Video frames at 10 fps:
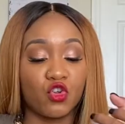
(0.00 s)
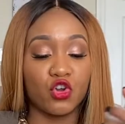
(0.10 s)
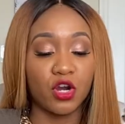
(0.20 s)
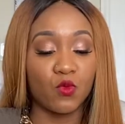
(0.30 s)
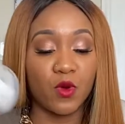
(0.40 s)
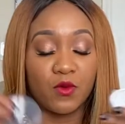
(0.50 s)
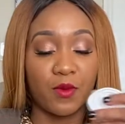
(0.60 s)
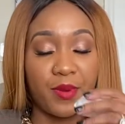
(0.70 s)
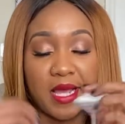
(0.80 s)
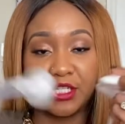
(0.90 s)
You're gonna want to
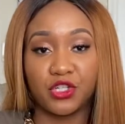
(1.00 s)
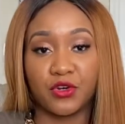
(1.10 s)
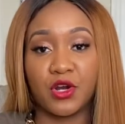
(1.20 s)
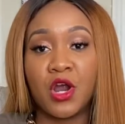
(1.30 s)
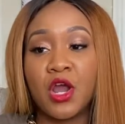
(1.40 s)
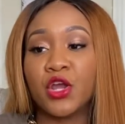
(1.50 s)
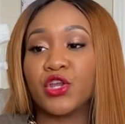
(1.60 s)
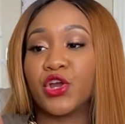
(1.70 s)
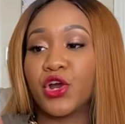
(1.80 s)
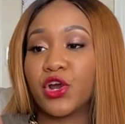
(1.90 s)
replace your
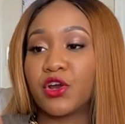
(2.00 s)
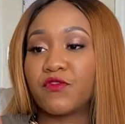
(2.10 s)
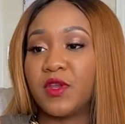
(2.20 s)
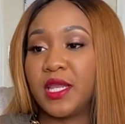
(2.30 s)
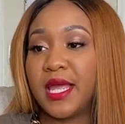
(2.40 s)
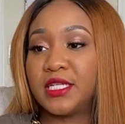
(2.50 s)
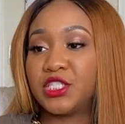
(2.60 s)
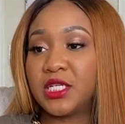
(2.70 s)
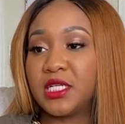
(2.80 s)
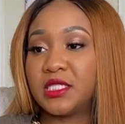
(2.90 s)

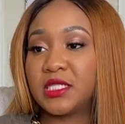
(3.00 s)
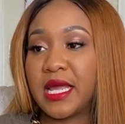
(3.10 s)
phalanges at